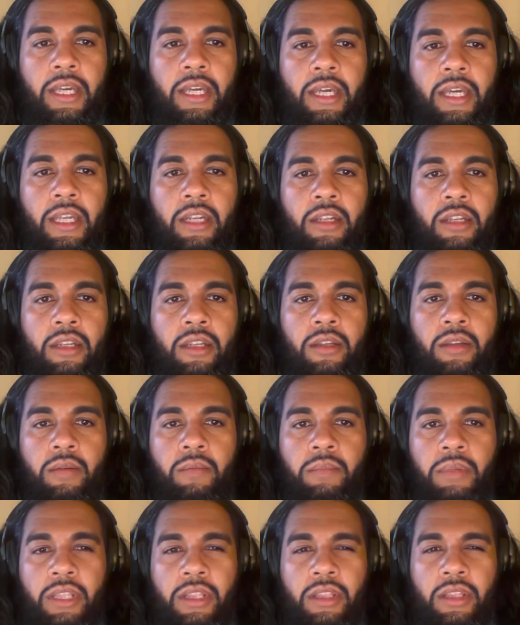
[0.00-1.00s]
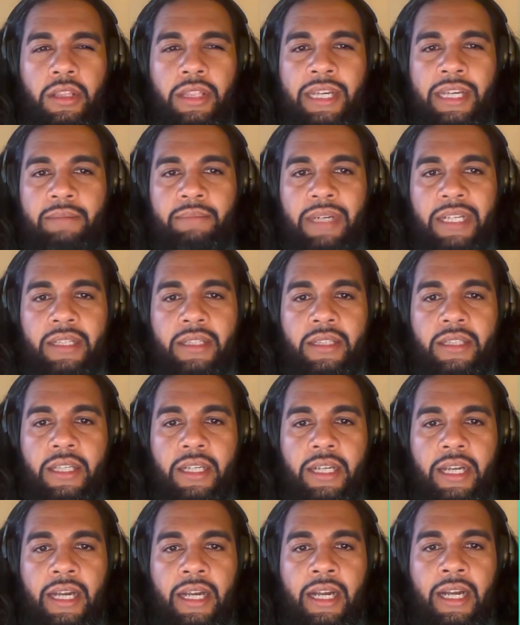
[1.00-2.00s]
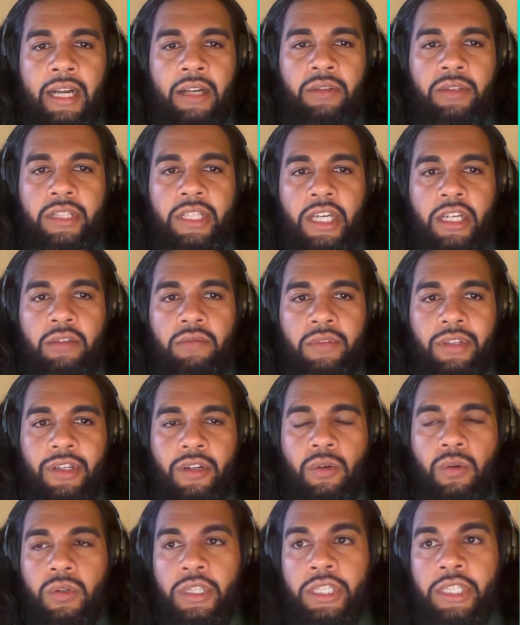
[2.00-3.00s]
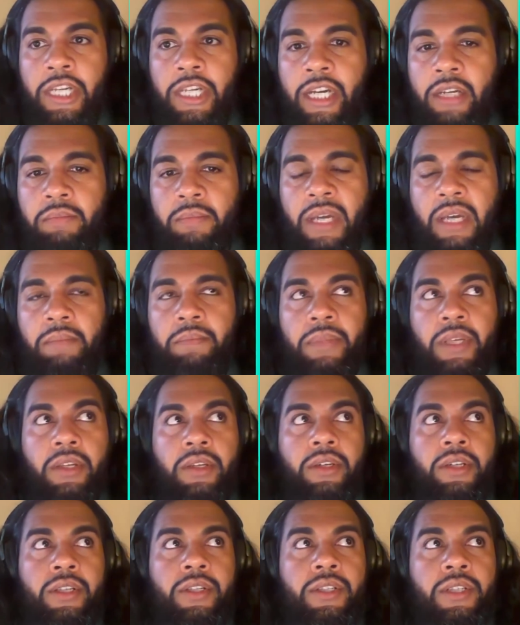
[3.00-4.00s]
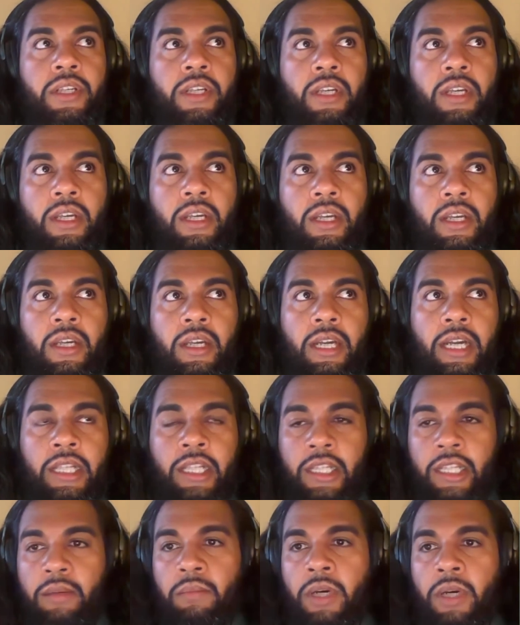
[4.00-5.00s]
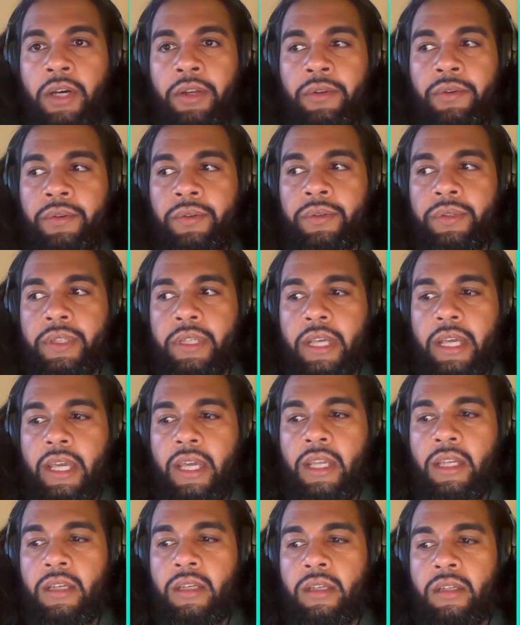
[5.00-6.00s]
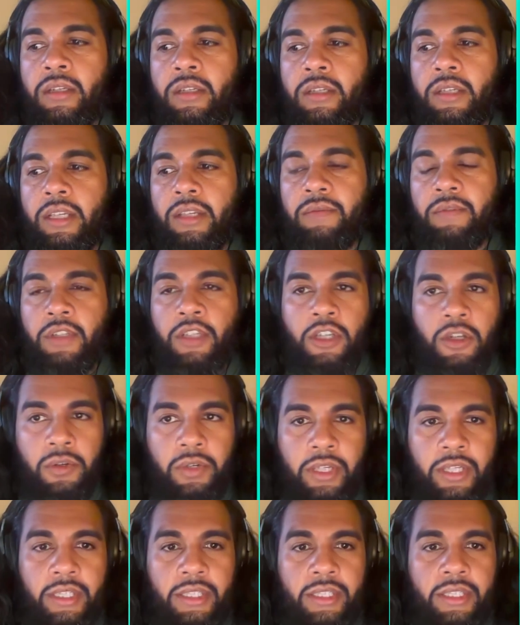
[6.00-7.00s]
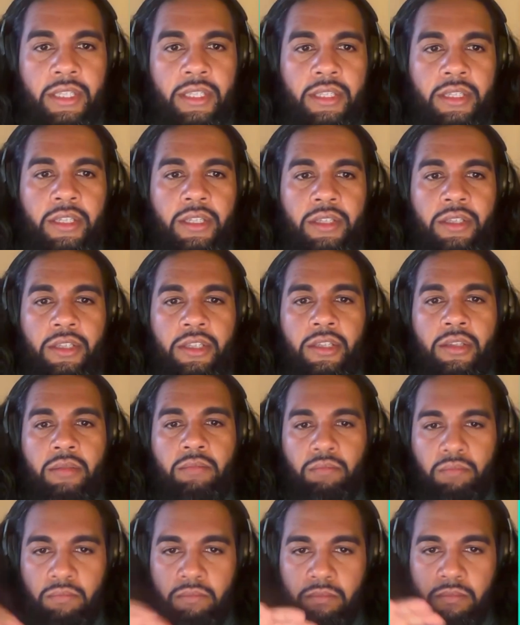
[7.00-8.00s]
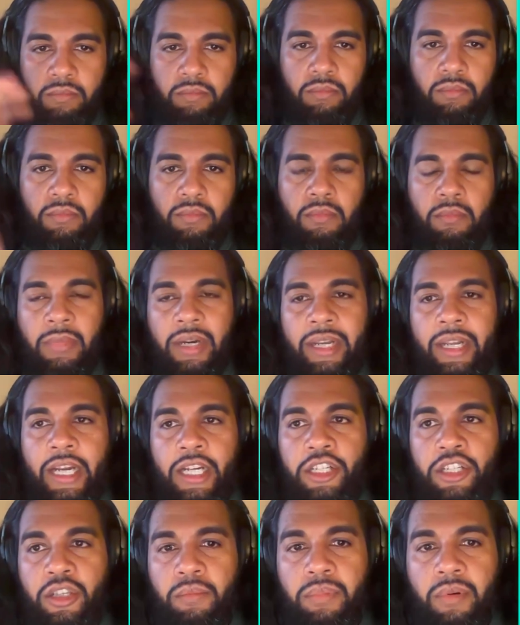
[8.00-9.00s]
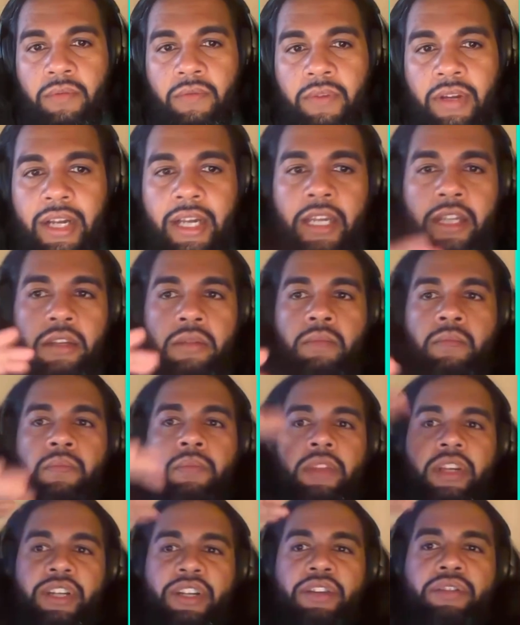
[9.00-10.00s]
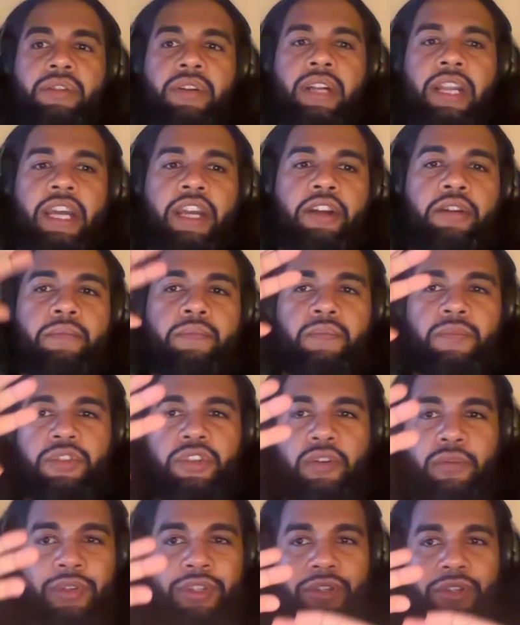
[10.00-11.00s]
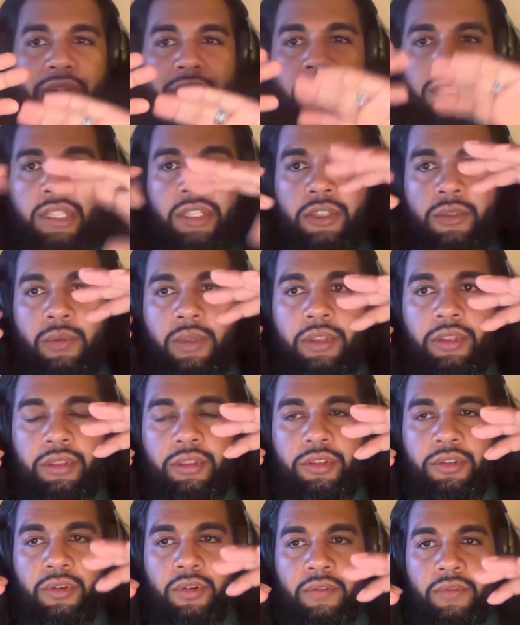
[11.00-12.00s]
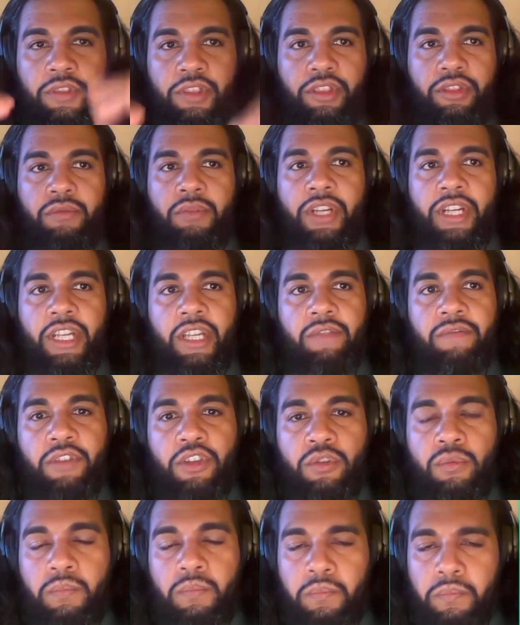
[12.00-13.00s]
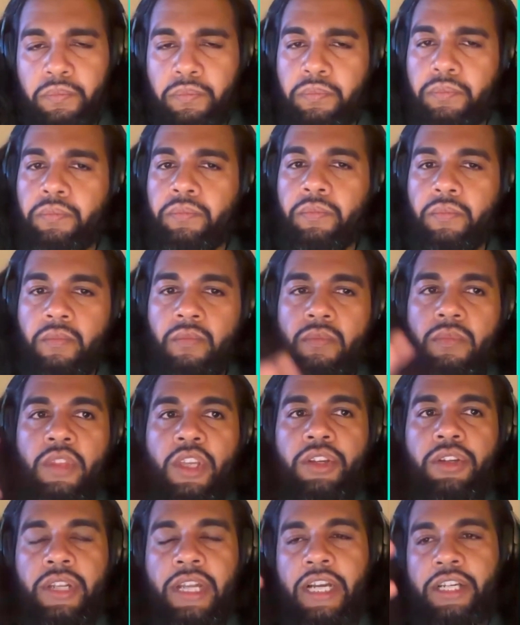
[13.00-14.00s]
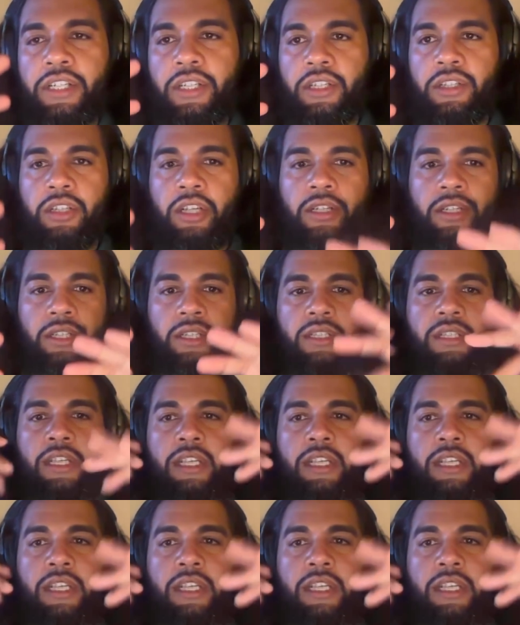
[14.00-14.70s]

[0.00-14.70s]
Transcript: But that might sit outside of the core stack map because LLM models and even coding assistants might actually provide another layer. So if we turn this into a sort of 3D view, you'd actually start to